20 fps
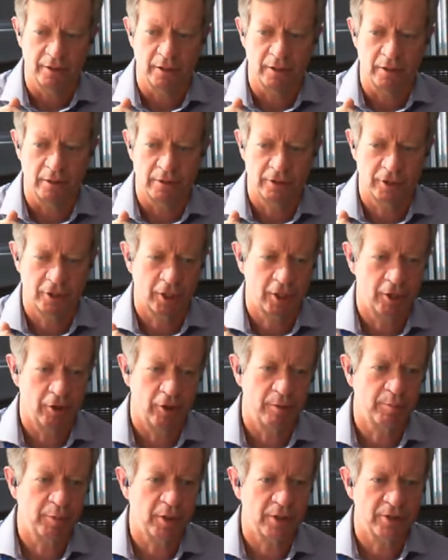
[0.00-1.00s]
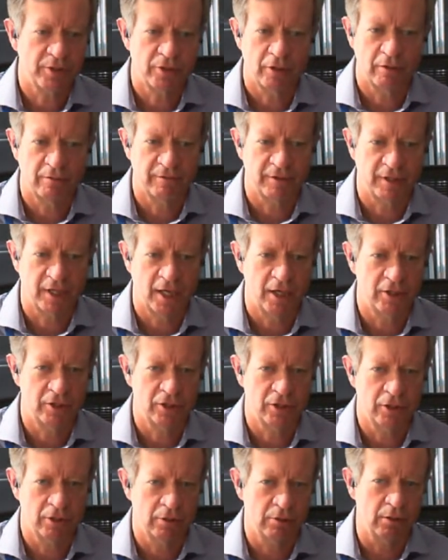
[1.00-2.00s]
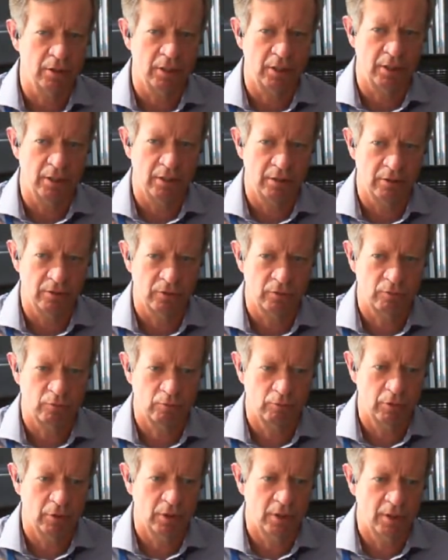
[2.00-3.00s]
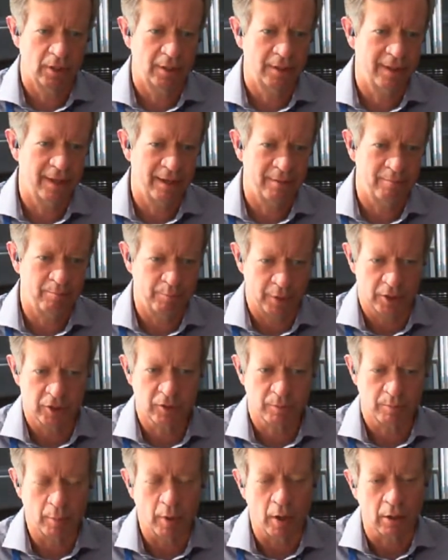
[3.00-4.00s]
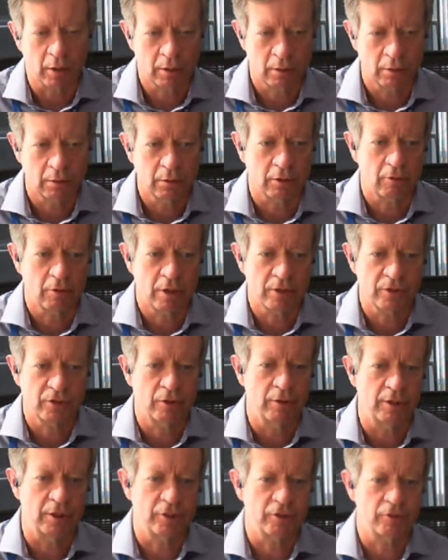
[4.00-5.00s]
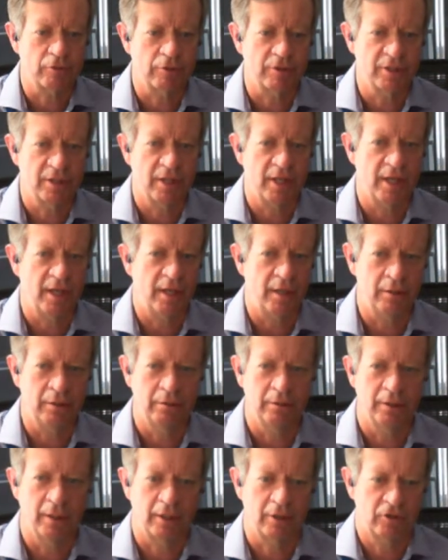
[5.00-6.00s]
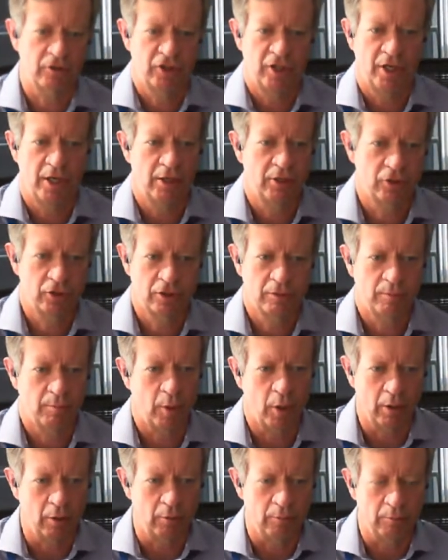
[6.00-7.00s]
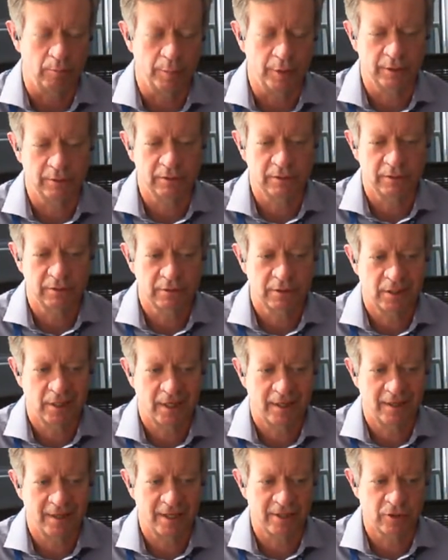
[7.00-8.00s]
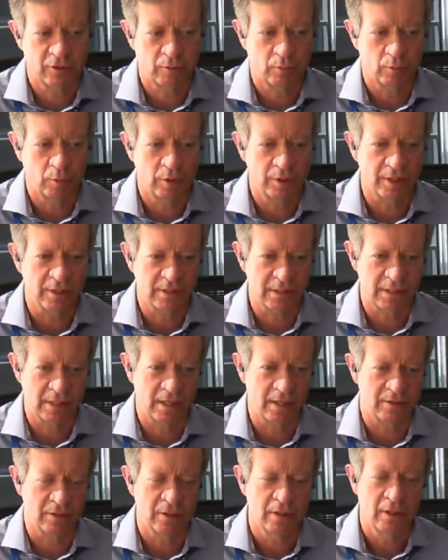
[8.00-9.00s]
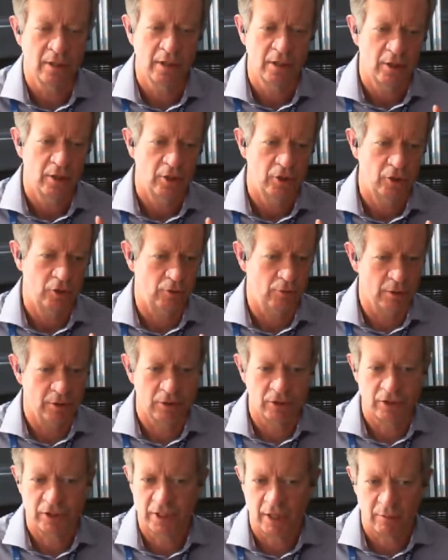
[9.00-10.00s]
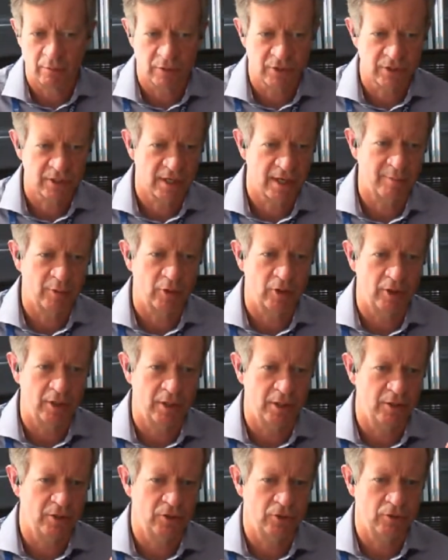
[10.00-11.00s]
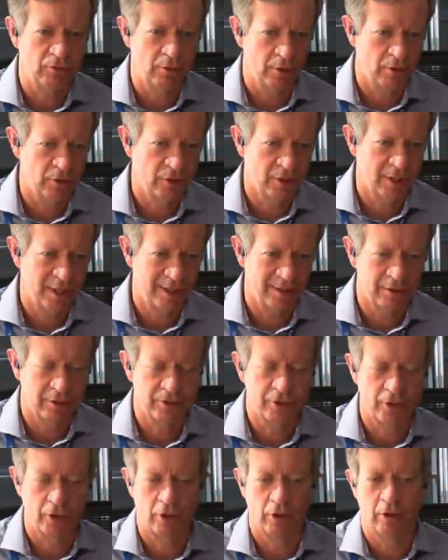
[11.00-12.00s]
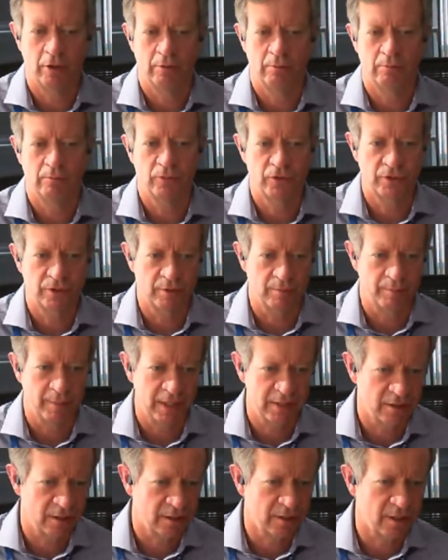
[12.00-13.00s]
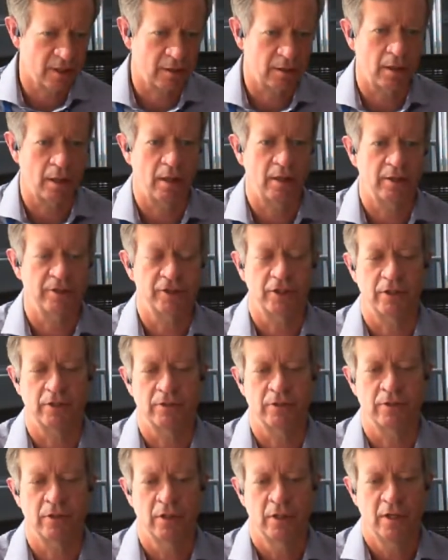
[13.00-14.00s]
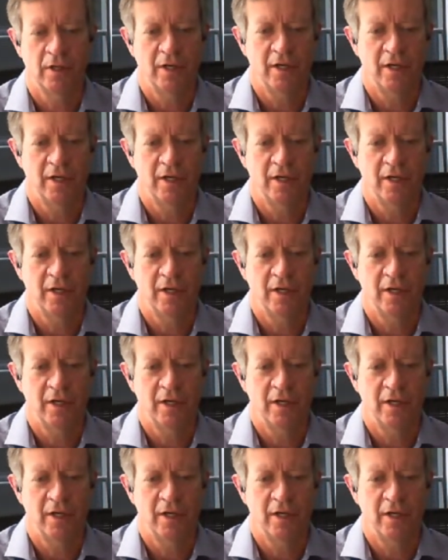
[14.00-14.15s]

The Security Plus certification is really that benchmark across our industry today. That could change tomorrow, but today that's the one that says you understand what cyber is, you understand the terms, the basic technologies.